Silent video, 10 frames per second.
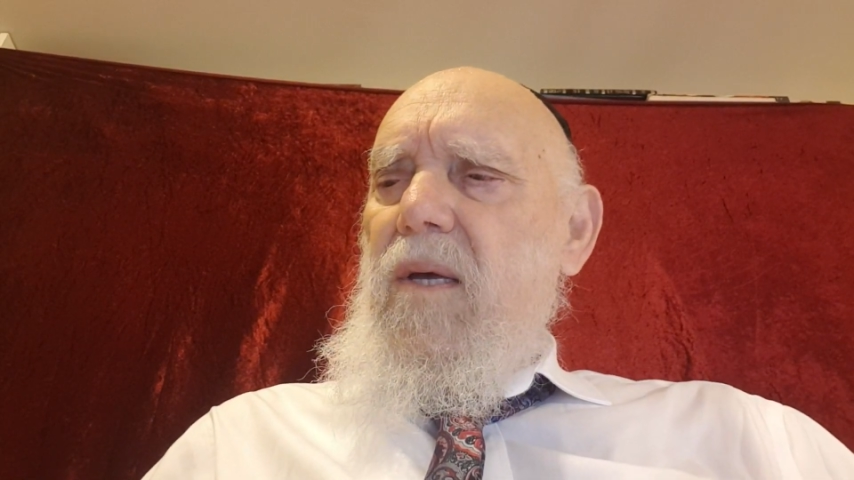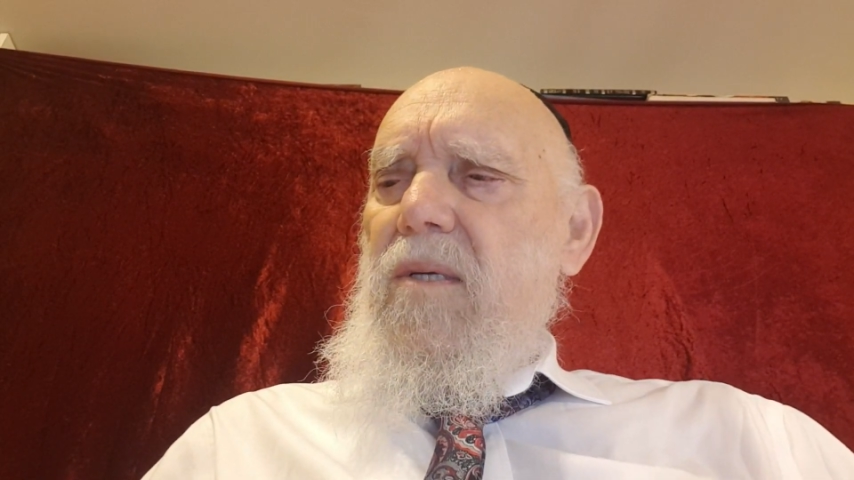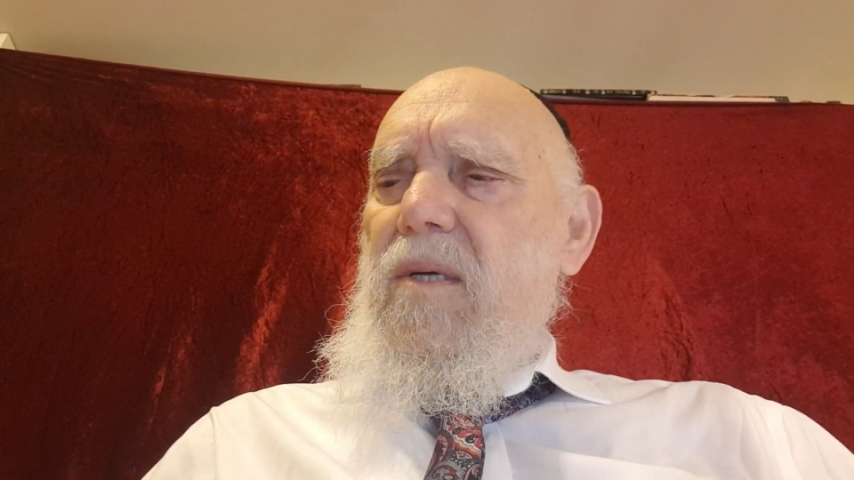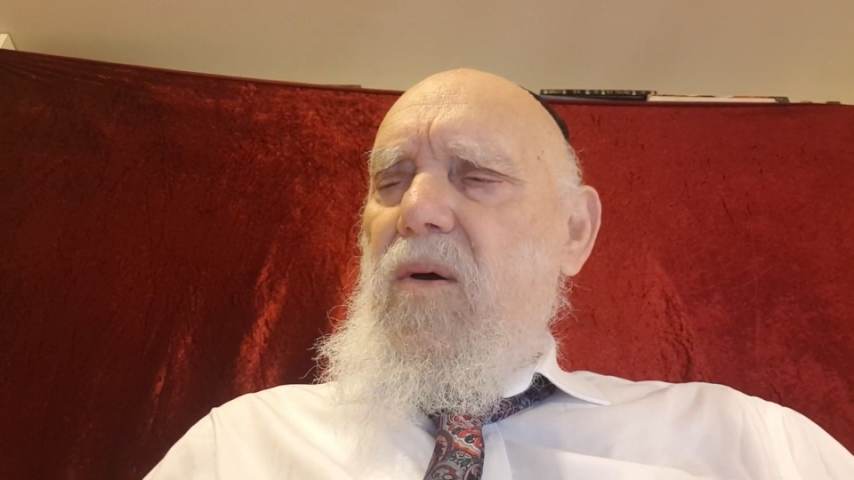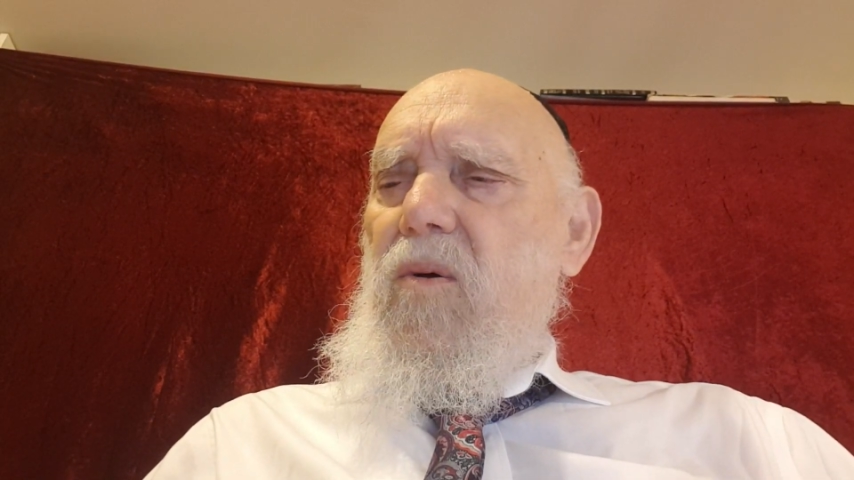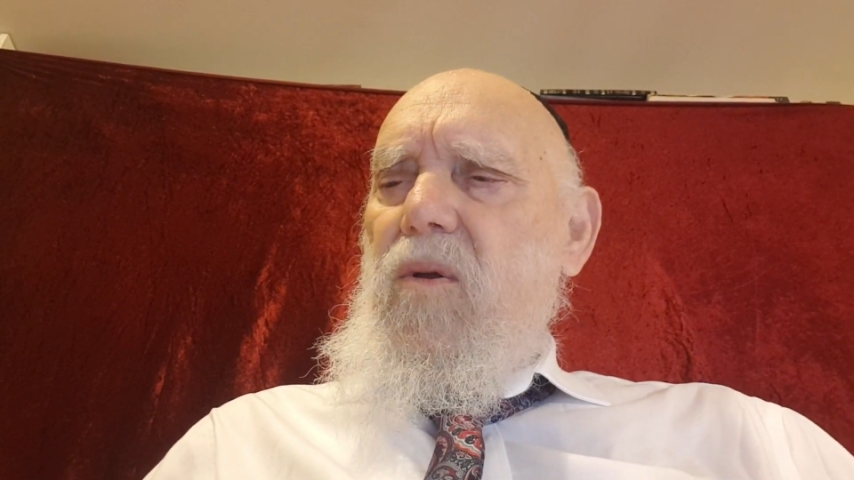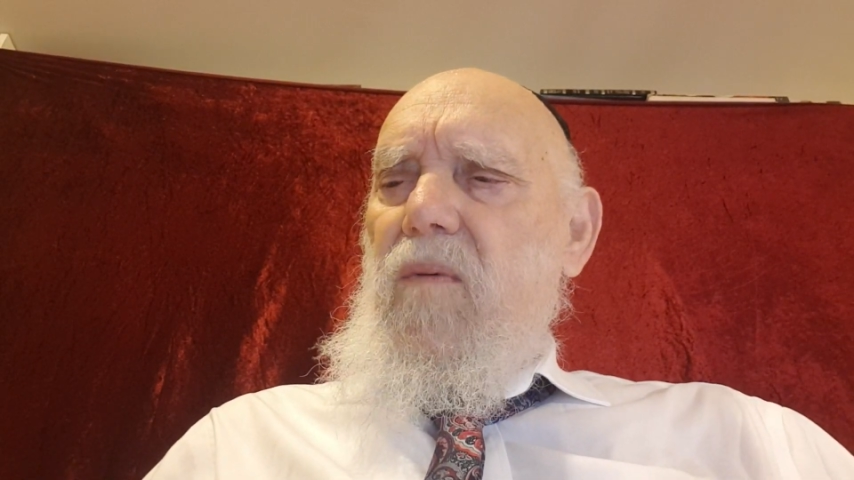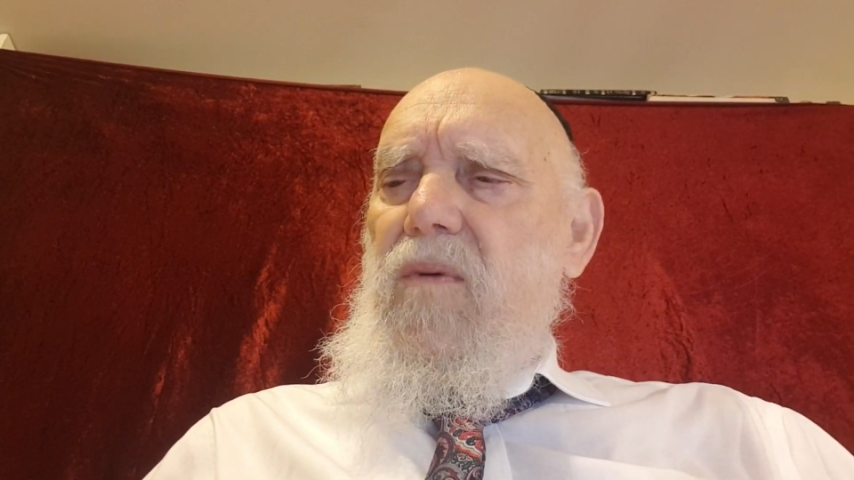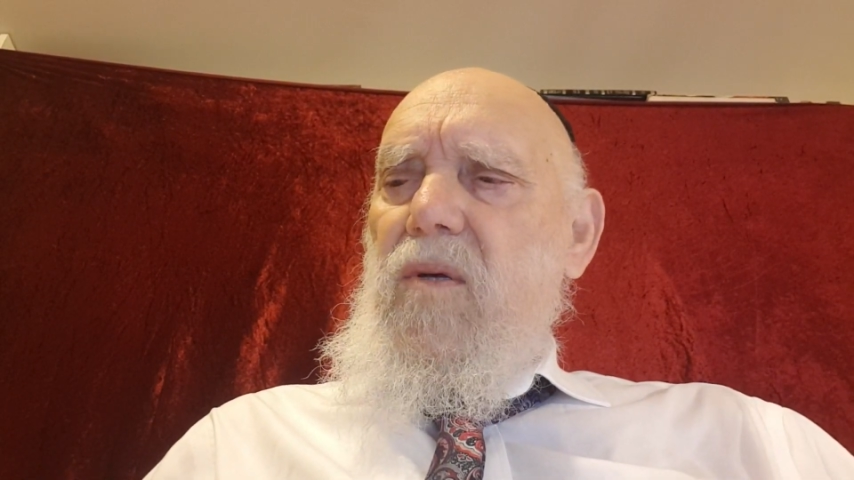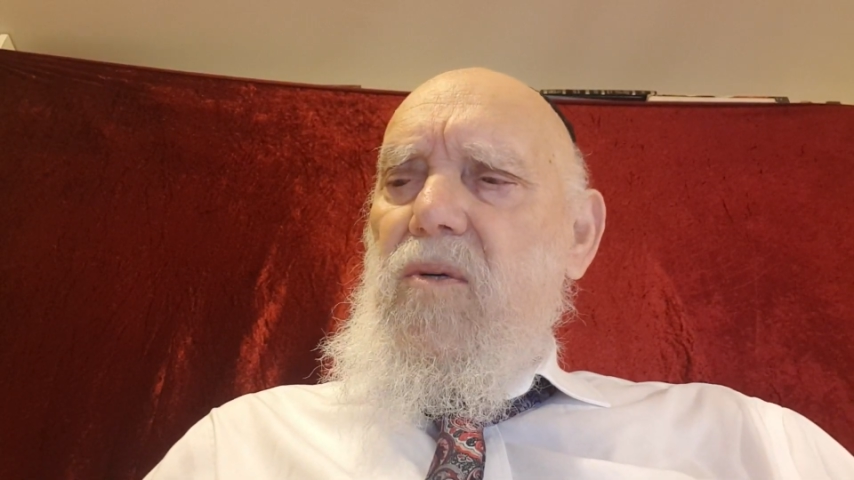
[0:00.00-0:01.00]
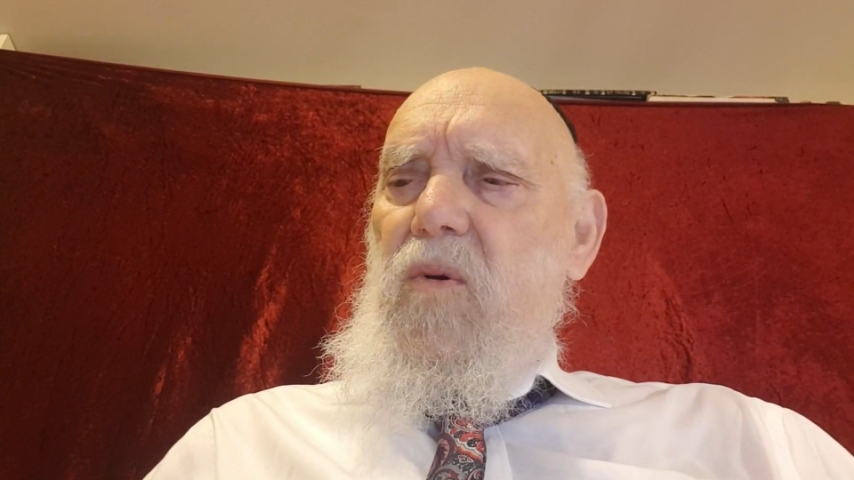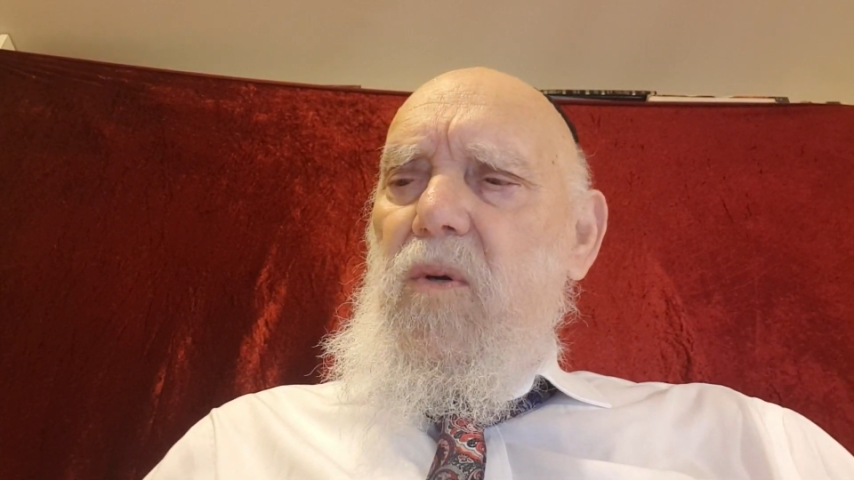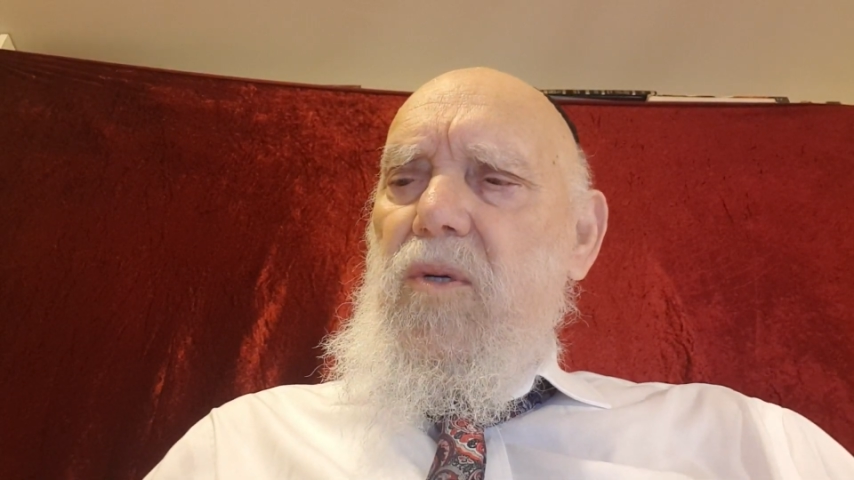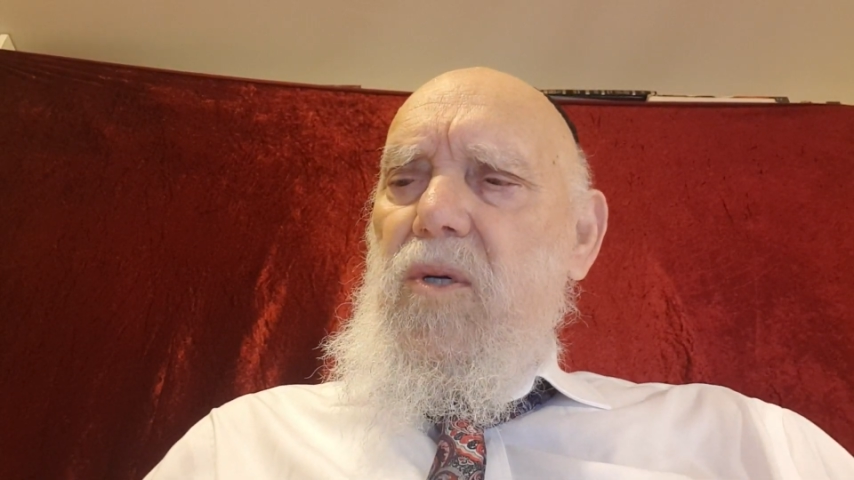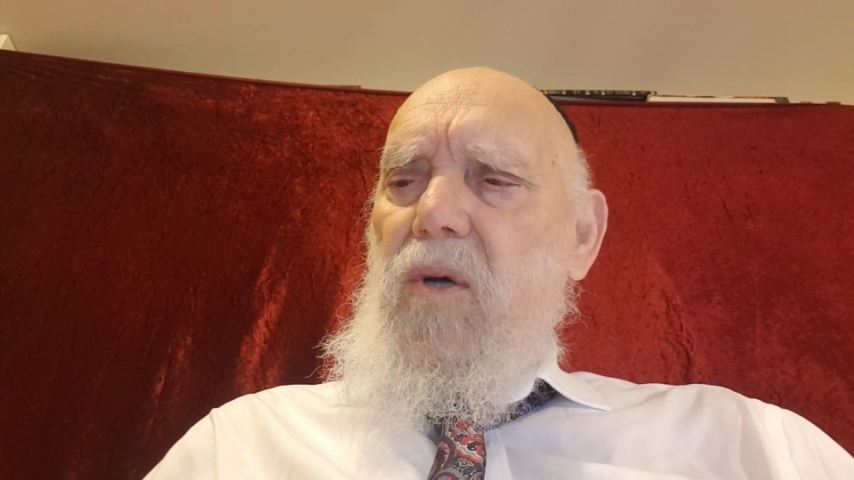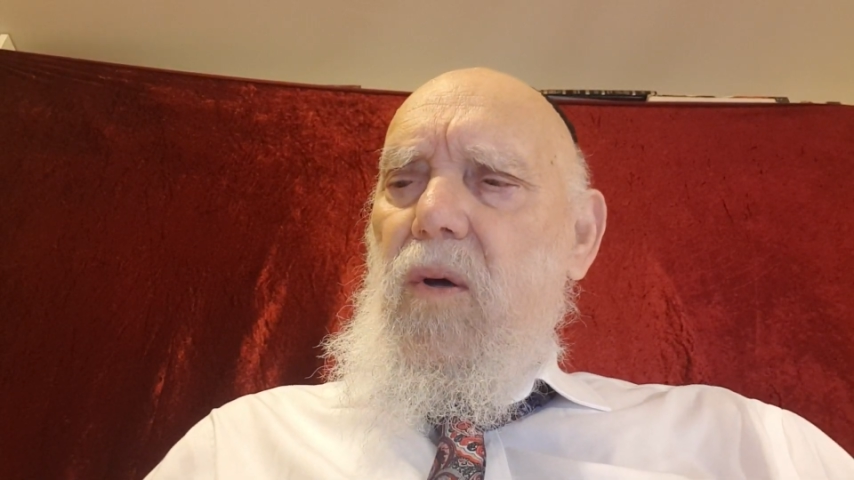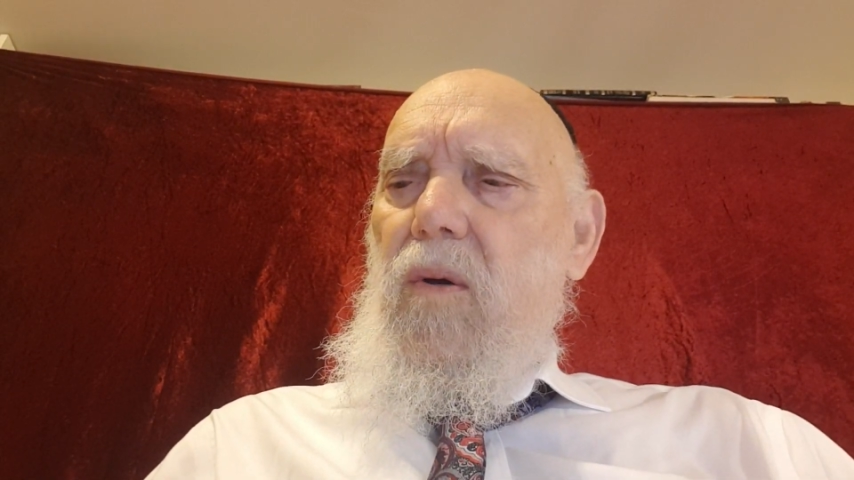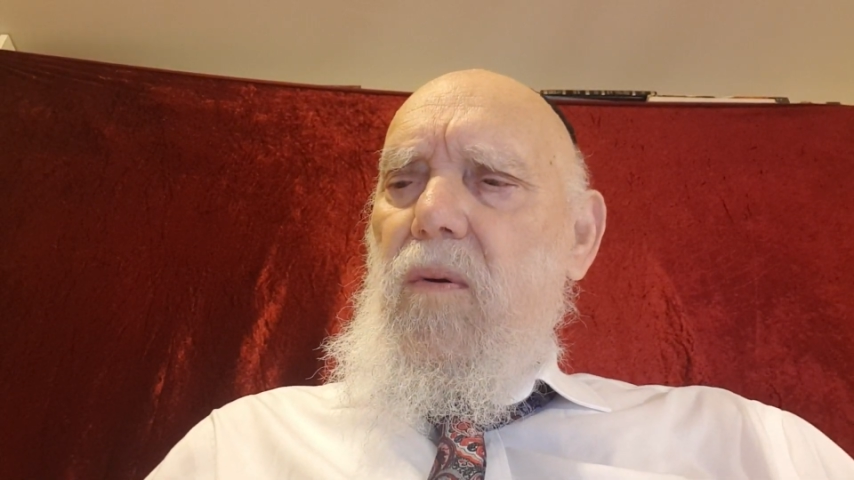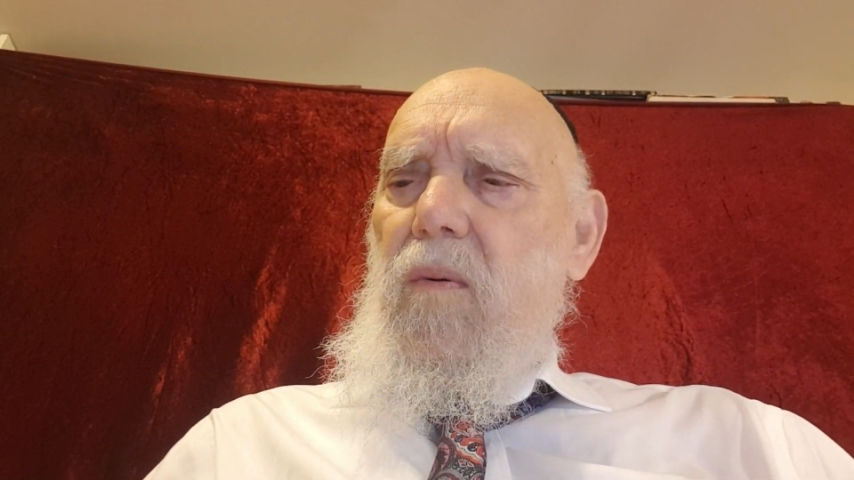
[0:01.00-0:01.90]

the root of the Jewish soul,